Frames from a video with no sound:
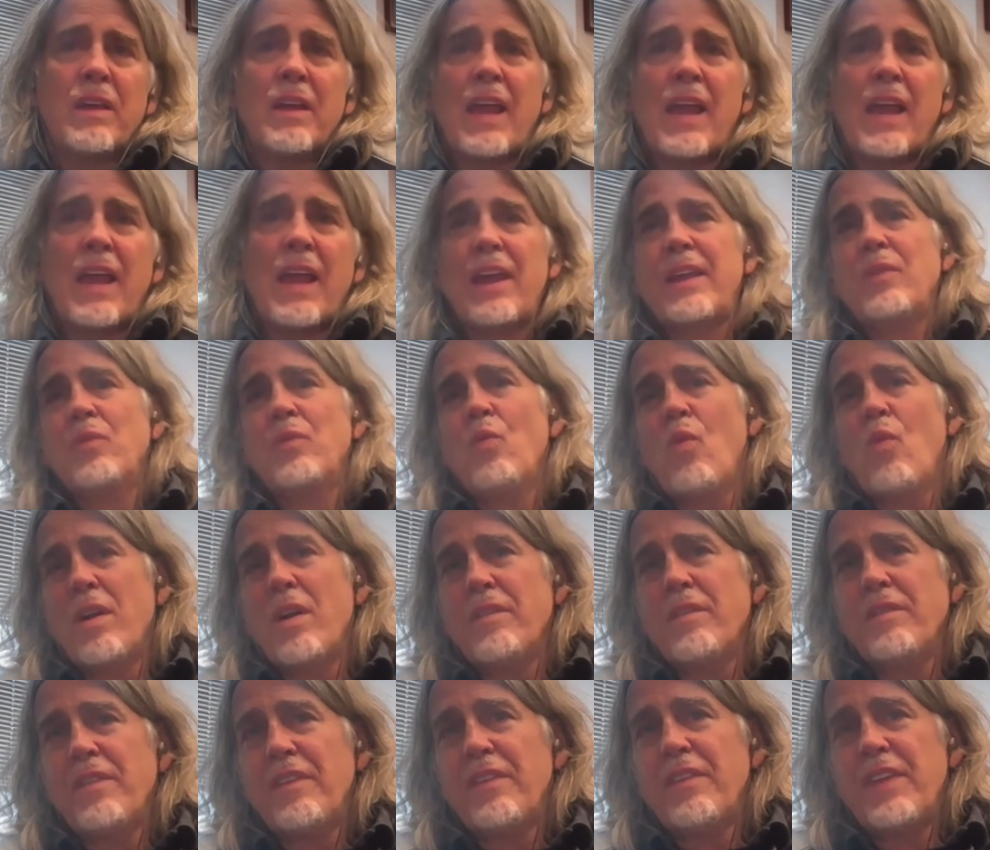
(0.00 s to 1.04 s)
And one
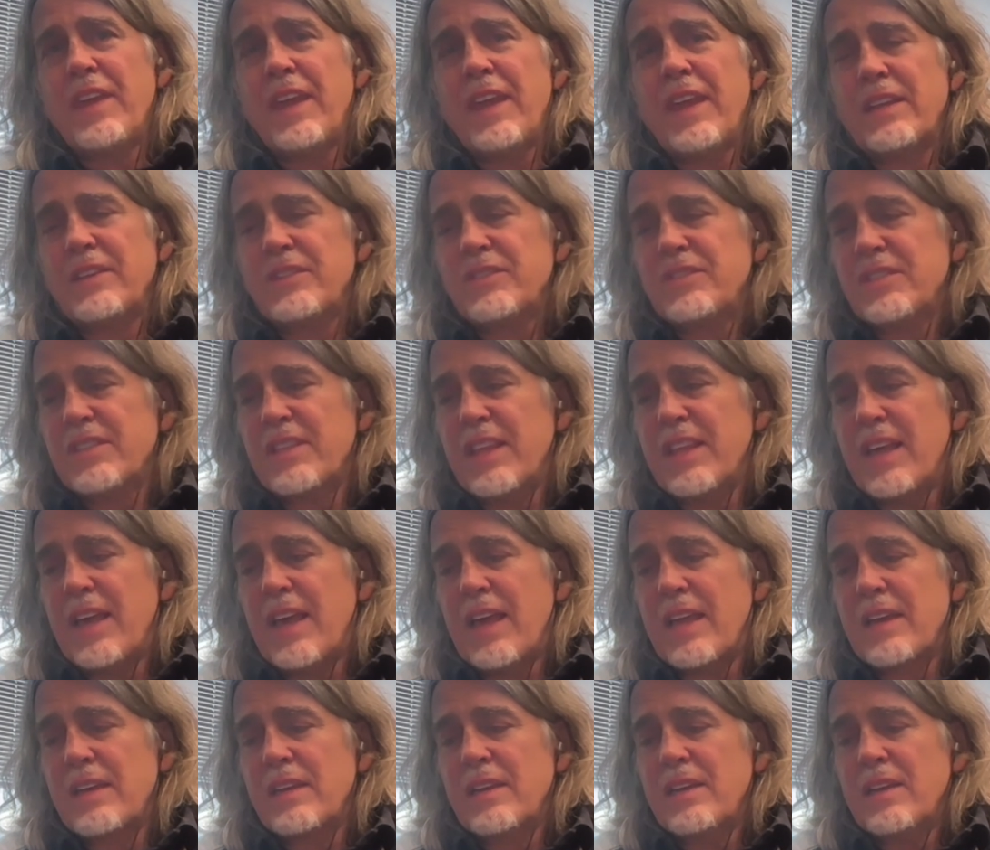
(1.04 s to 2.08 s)
of the things
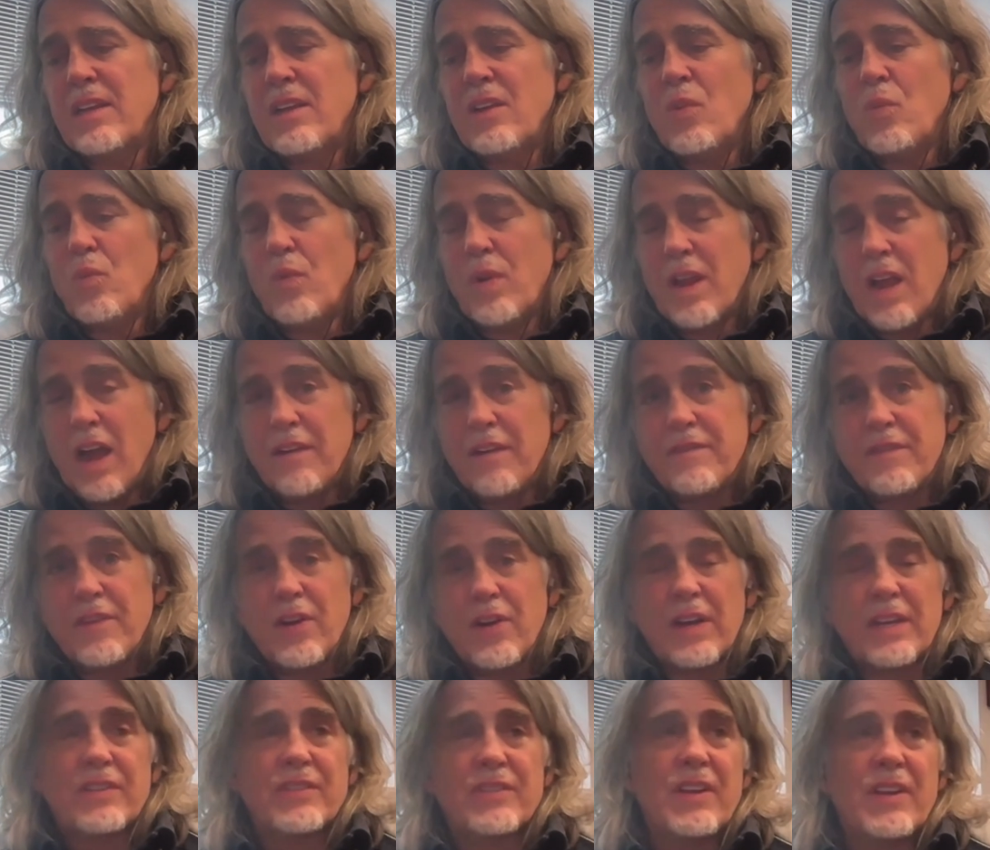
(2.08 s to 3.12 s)
that we got
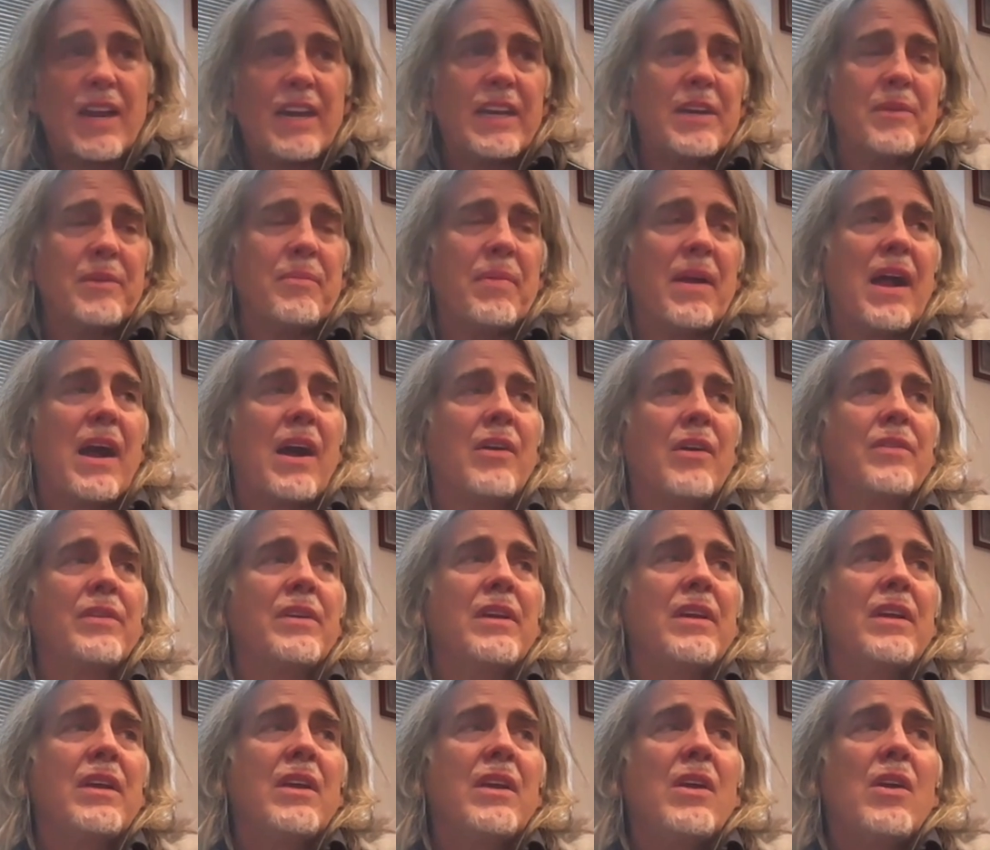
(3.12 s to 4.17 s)
very excited about
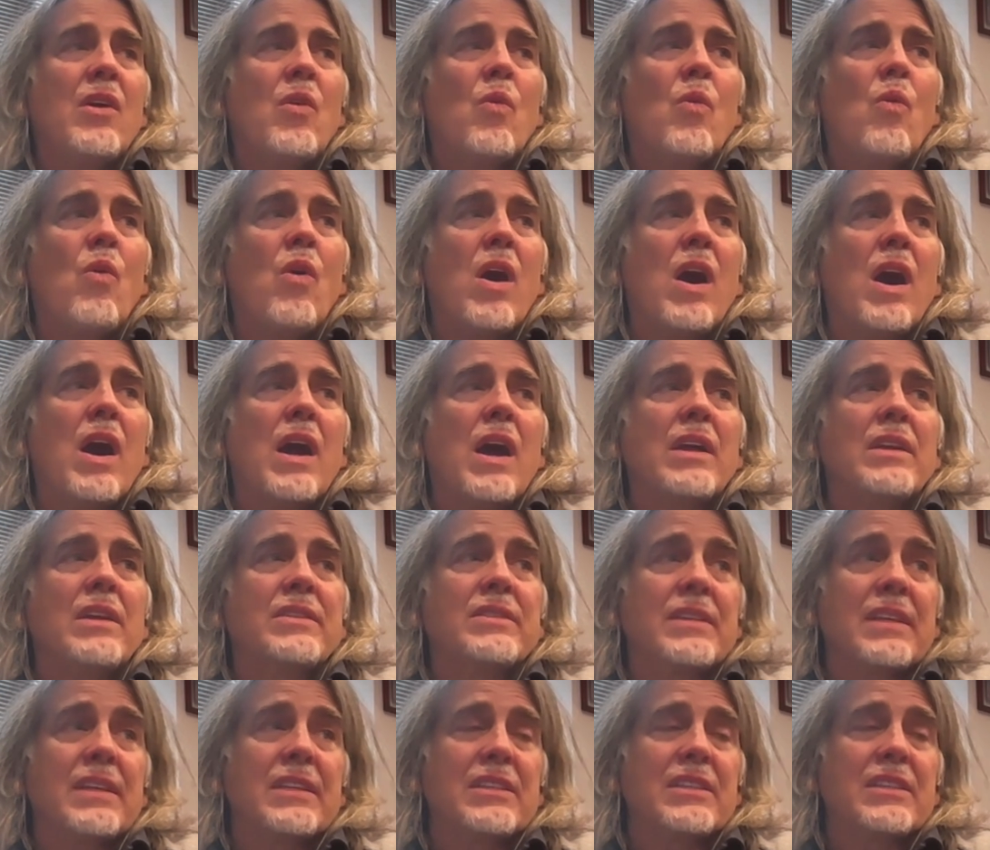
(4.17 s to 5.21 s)

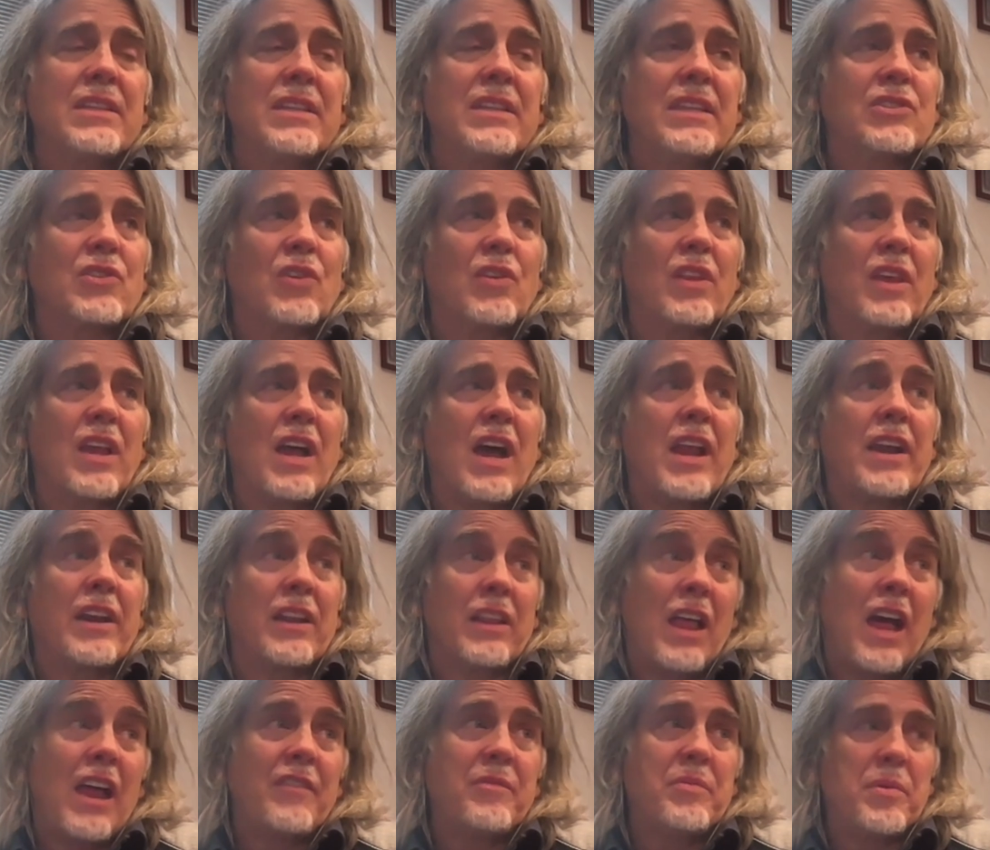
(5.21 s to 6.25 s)
was, at least early on, a
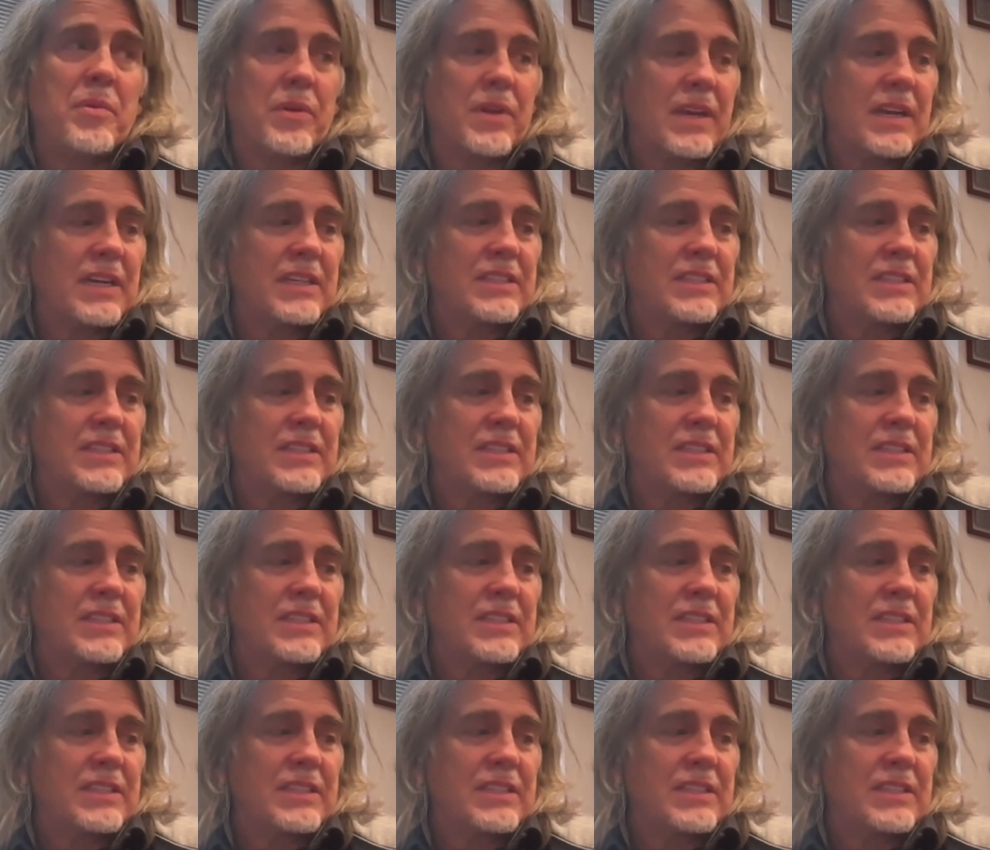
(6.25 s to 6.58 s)
lot of people got